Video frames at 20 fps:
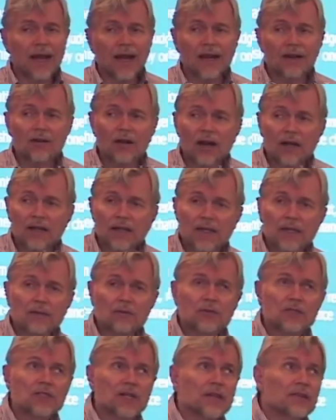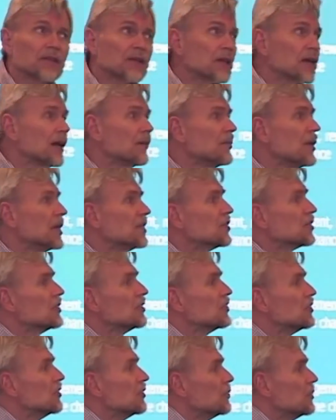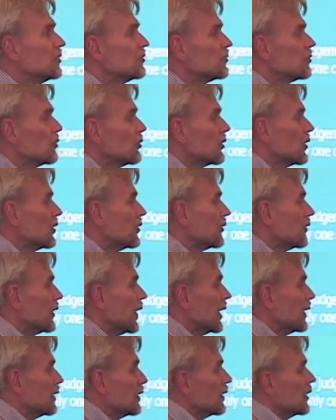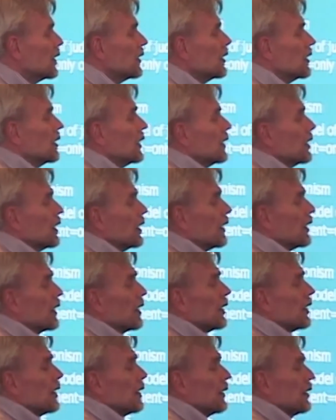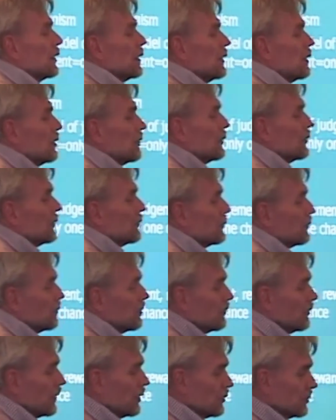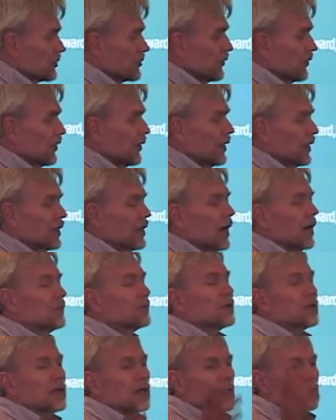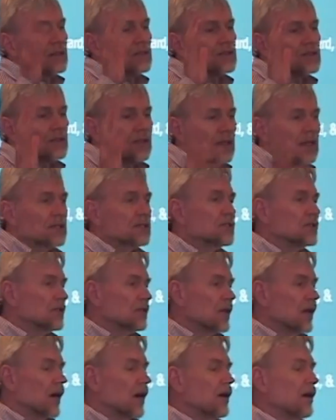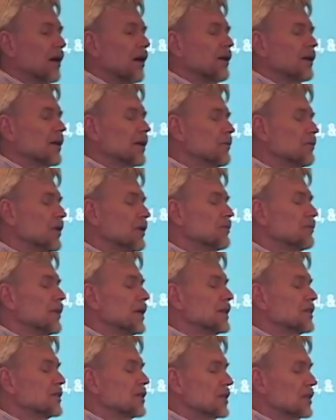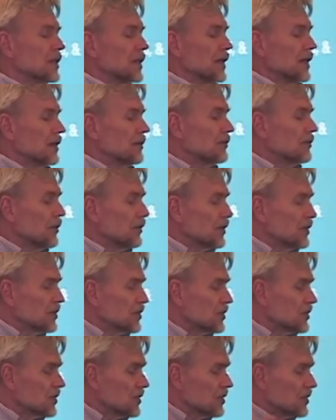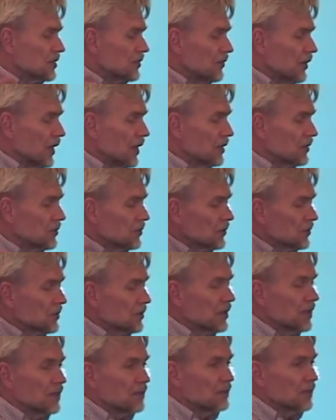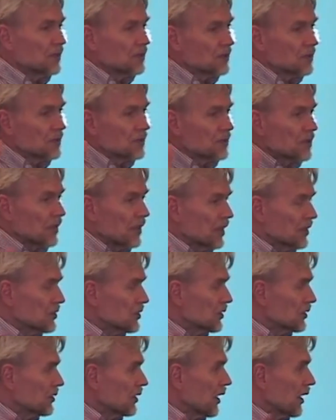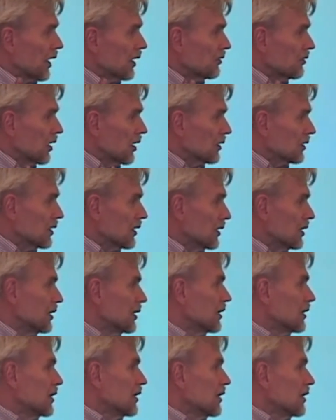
hierarchy, which I think I mentioned to you before, that uh, there was a very complicated celestial hierarchy, but basically, existence of angels, demons, the celestial hierarchy,